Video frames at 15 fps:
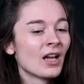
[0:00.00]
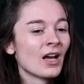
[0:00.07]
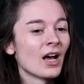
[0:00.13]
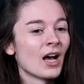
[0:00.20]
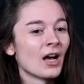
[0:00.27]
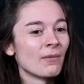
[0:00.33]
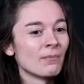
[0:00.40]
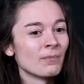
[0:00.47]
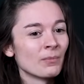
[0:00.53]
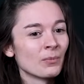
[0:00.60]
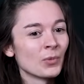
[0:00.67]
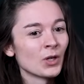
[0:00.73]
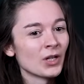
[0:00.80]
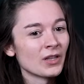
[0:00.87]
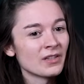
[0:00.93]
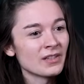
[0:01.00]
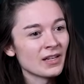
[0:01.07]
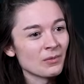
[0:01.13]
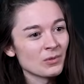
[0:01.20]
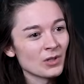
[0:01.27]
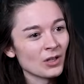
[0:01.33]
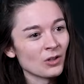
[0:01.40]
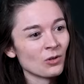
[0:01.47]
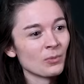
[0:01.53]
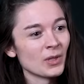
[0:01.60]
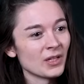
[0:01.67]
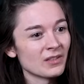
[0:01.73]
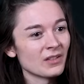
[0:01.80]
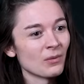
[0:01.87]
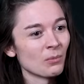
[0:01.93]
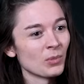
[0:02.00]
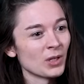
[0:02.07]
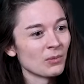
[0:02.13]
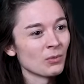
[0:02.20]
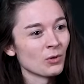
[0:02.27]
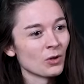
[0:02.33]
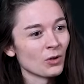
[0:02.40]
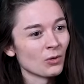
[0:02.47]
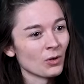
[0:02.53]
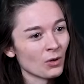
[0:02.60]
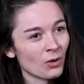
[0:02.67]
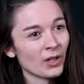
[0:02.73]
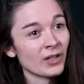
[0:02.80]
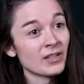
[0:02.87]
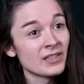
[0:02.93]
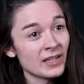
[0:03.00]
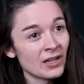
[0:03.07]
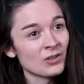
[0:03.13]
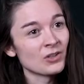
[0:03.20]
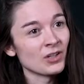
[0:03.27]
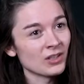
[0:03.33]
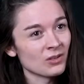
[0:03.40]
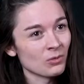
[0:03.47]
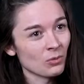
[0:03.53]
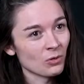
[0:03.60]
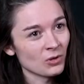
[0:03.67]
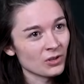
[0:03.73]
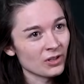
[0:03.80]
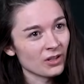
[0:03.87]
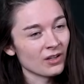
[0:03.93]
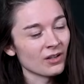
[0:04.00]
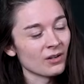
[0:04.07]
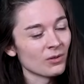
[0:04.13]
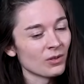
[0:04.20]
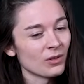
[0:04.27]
But at the same time, you'll meet some people who are quite nostalgic towards the